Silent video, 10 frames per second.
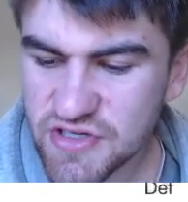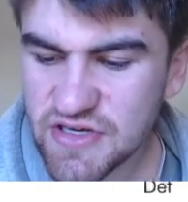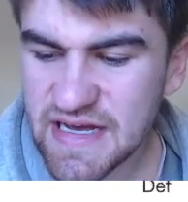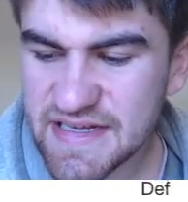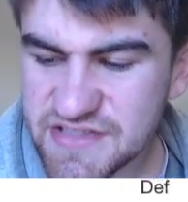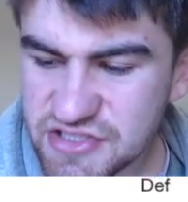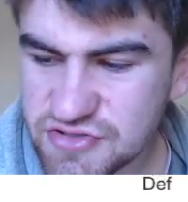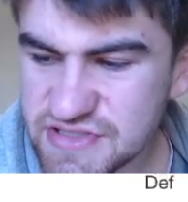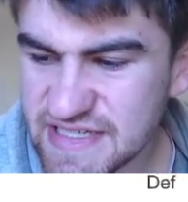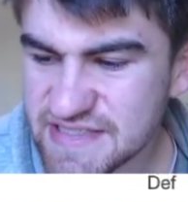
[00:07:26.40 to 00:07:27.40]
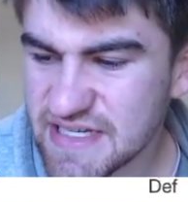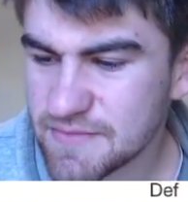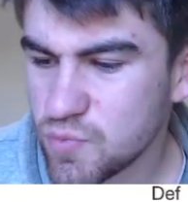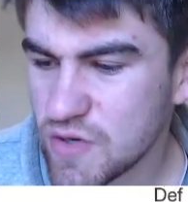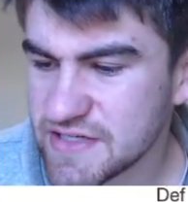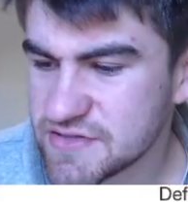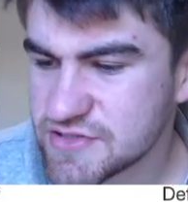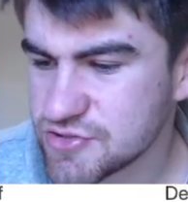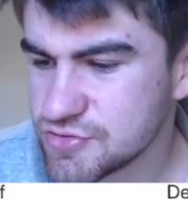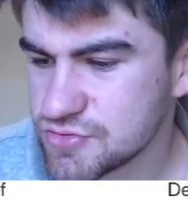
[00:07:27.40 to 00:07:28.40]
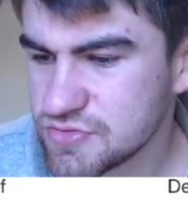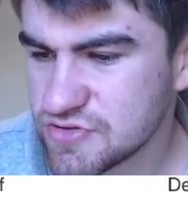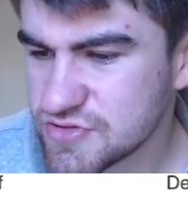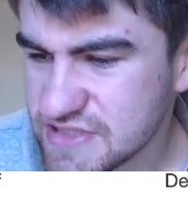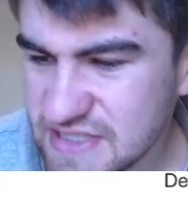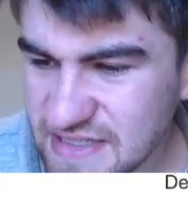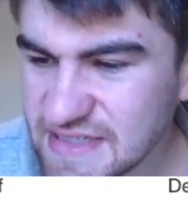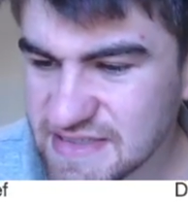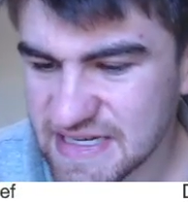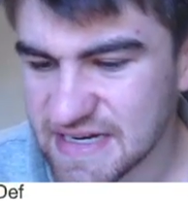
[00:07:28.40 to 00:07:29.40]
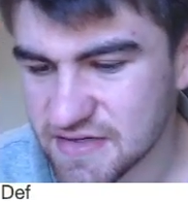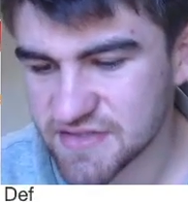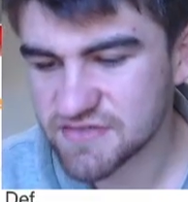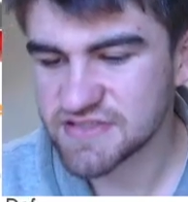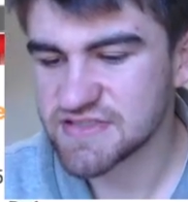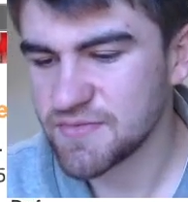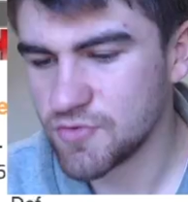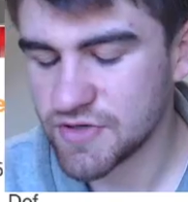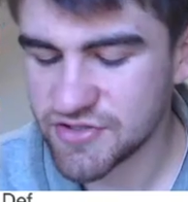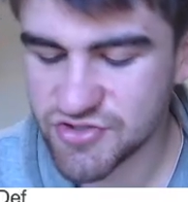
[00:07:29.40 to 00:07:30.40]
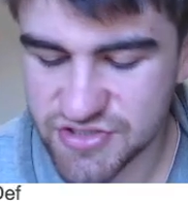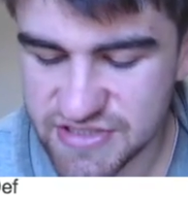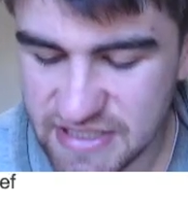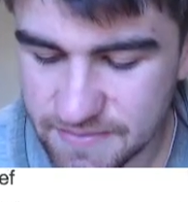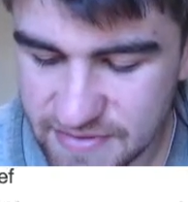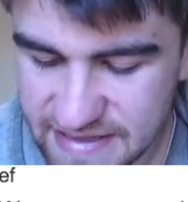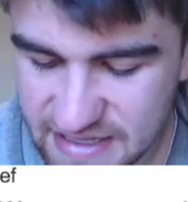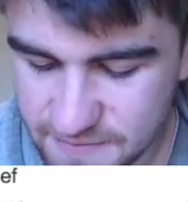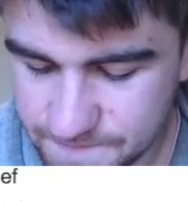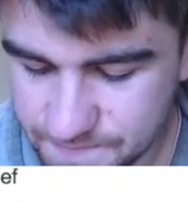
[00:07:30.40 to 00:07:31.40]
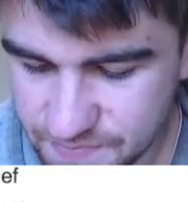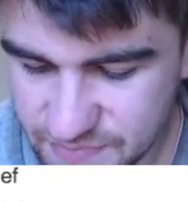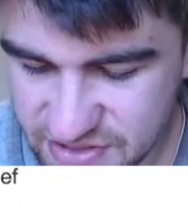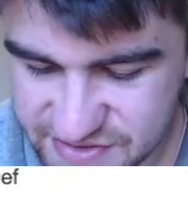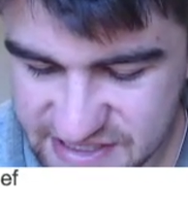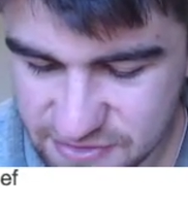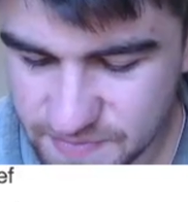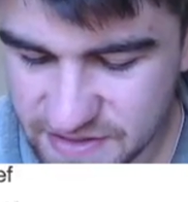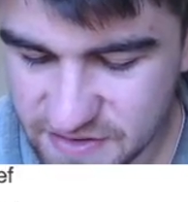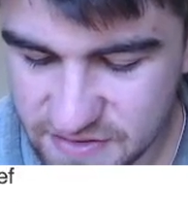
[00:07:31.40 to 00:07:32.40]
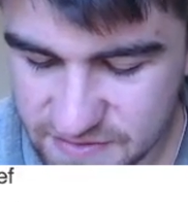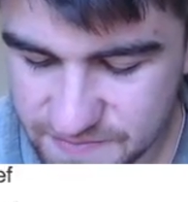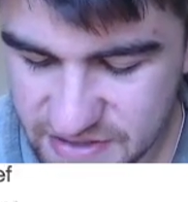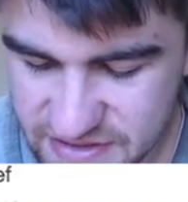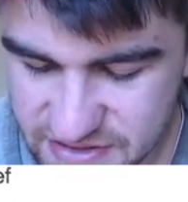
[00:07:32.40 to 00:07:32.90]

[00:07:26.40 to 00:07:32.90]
Had to use their sub way to... Or did he get tactically sub or injured sub out? Because that'll be a big